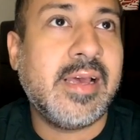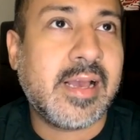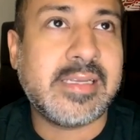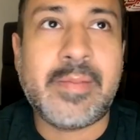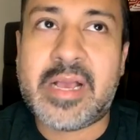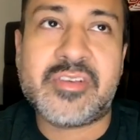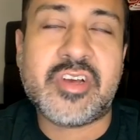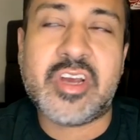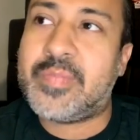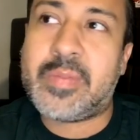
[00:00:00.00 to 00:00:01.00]
because I'm not sure
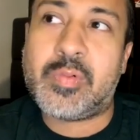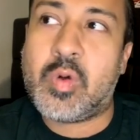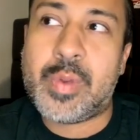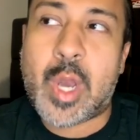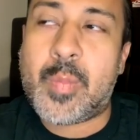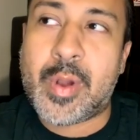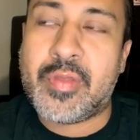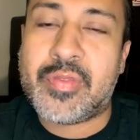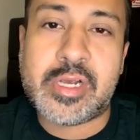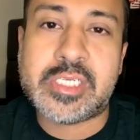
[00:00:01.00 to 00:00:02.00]
if people will be open on
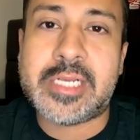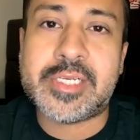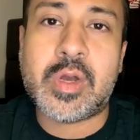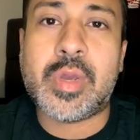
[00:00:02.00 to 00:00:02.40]
Thursday to go